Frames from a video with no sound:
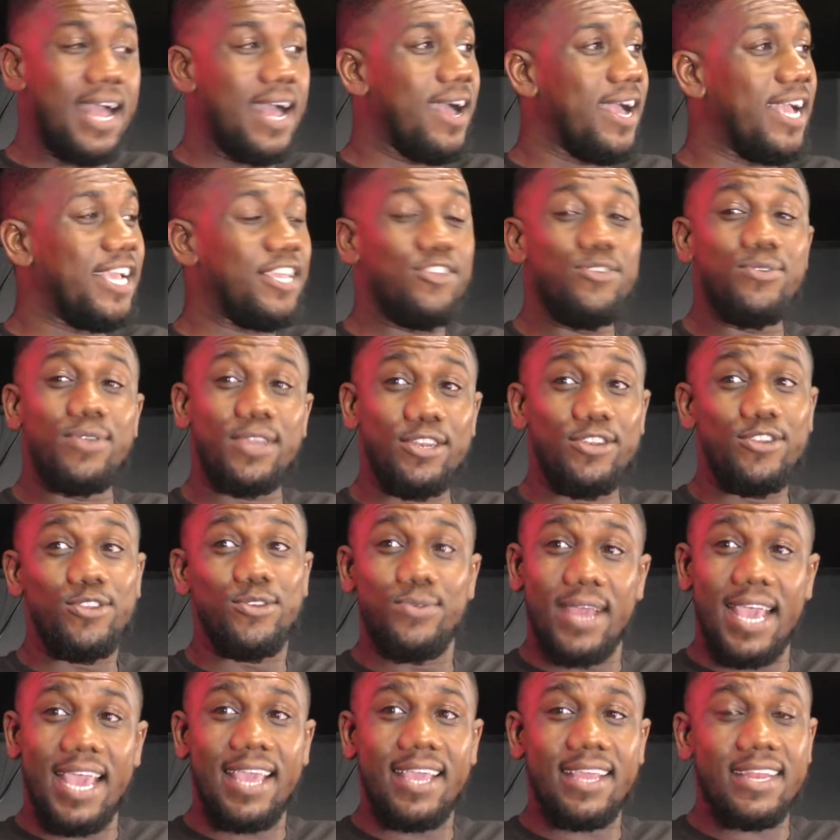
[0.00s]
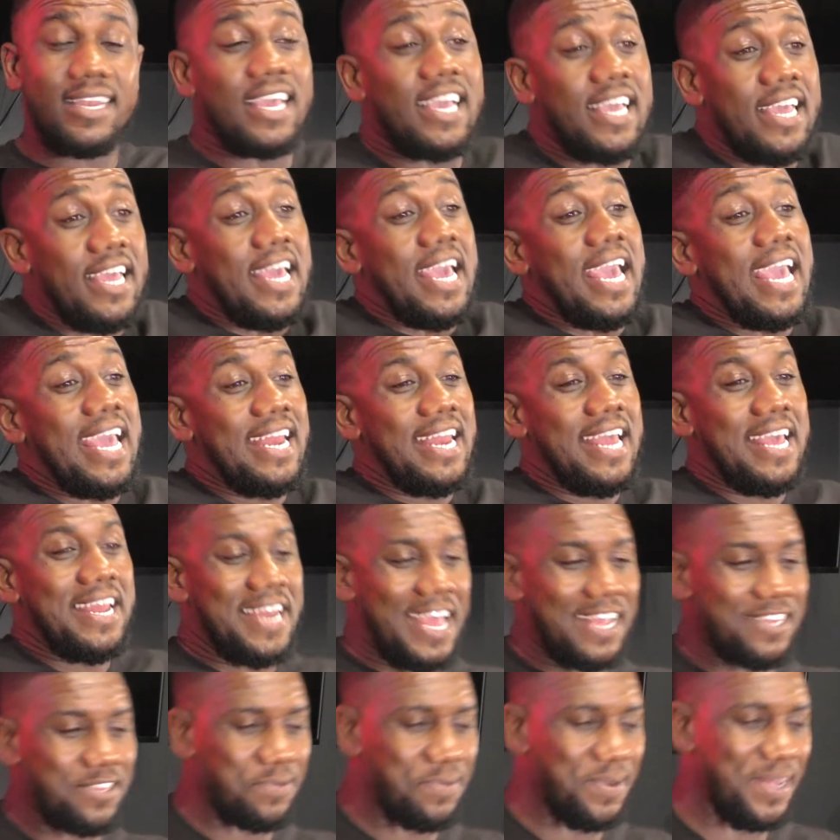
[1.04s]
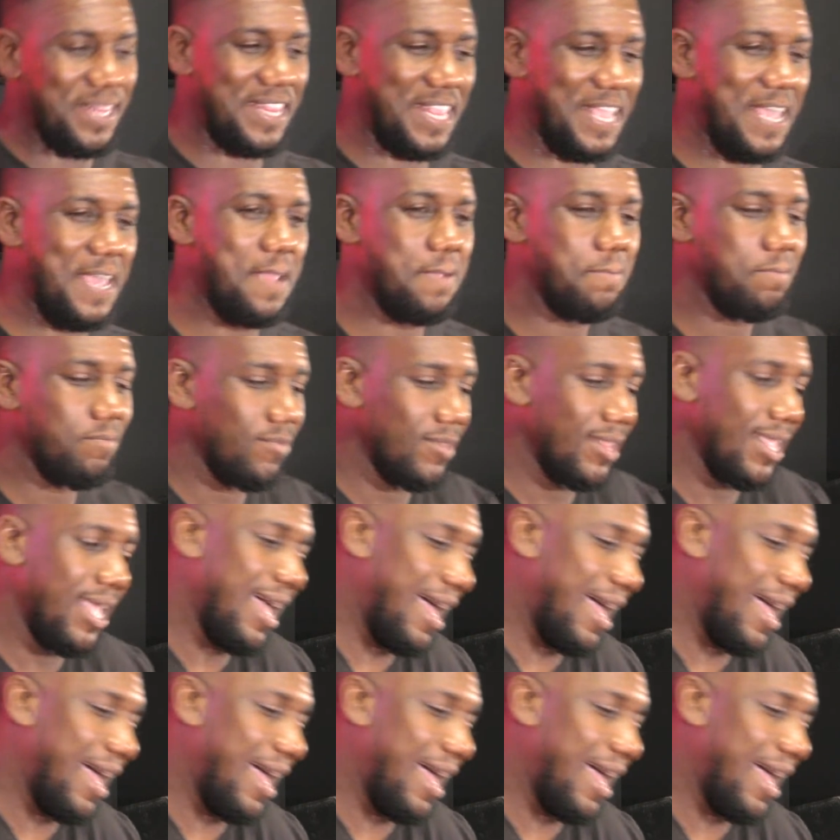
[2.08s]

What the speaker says: Wow, and you can do that. And that's one thing,